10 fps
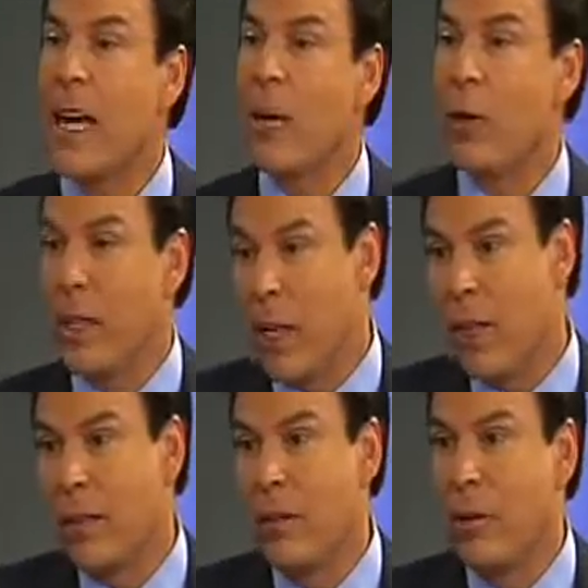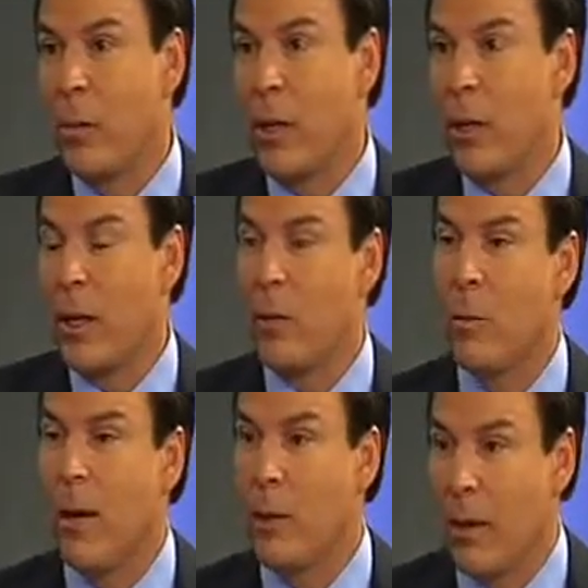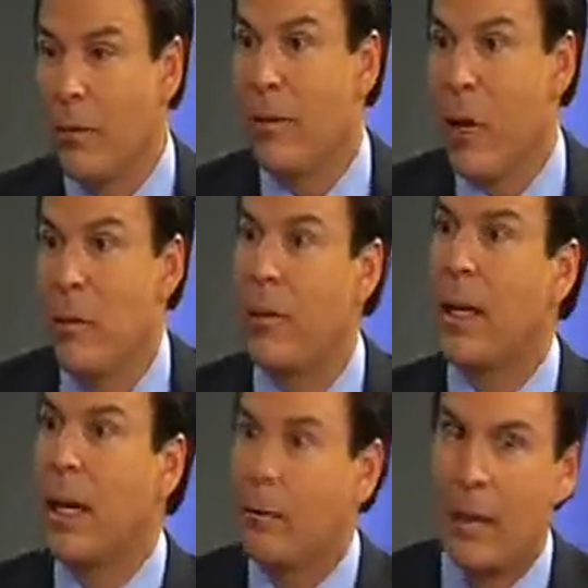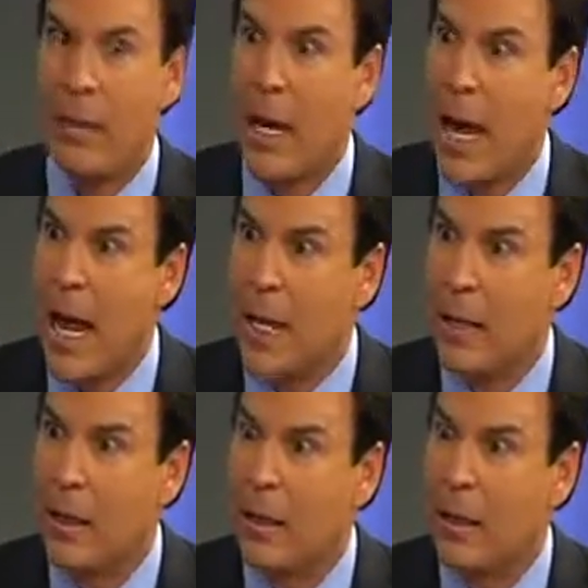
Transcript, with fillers: Diego, we talked on the phone. By the way, you made me on the phone feel like maybe I had it.